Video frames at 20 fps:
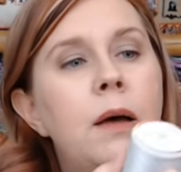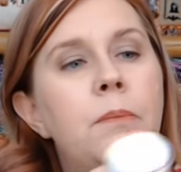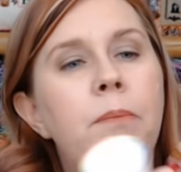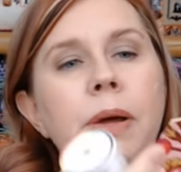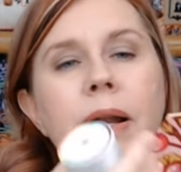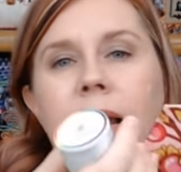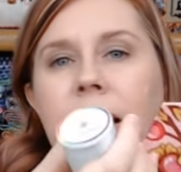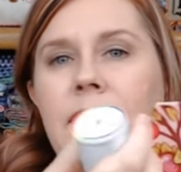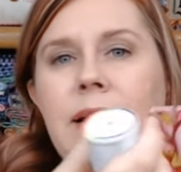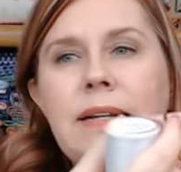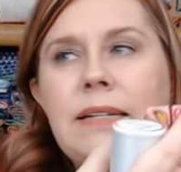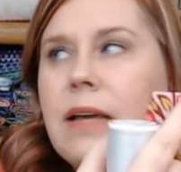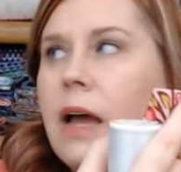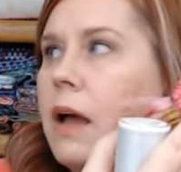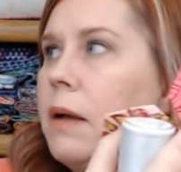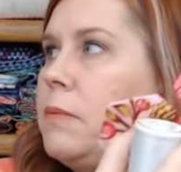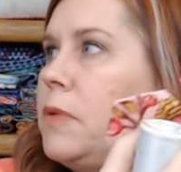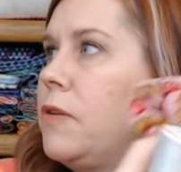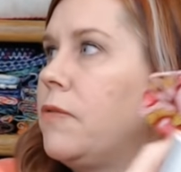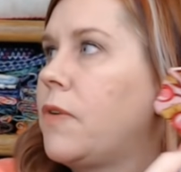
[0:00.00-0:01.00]
but
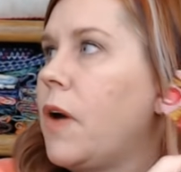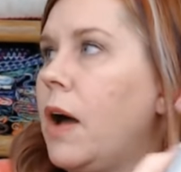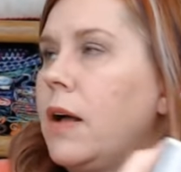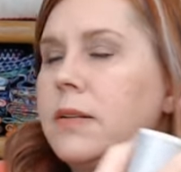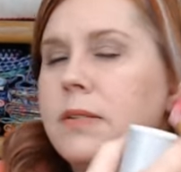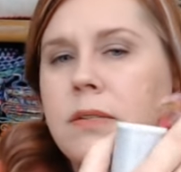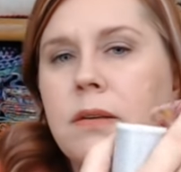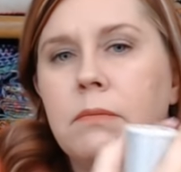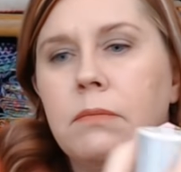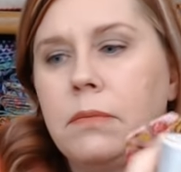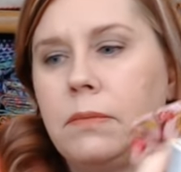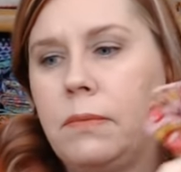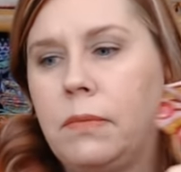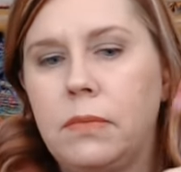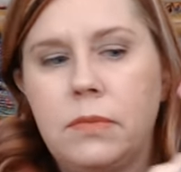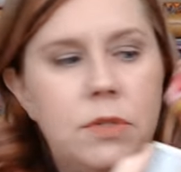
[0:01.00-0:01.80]
anytime you've got some